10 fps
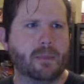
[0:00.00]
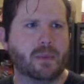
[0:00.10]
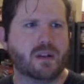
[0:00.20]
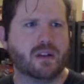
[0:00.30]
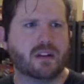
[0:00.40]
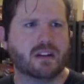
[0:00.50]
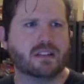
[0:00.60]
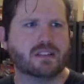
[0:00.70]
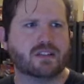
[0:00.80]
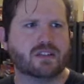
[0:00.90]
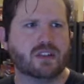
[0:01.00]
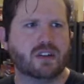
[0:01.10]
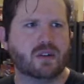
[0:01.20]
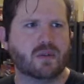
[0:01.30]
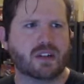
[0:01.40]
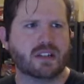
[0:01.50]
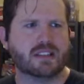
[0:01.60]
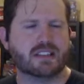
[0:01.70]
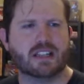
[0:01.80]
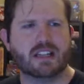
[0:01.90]
All right, so we're gonna
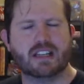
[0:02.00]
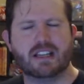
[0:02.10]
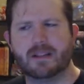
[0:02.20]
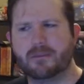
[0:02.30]
say,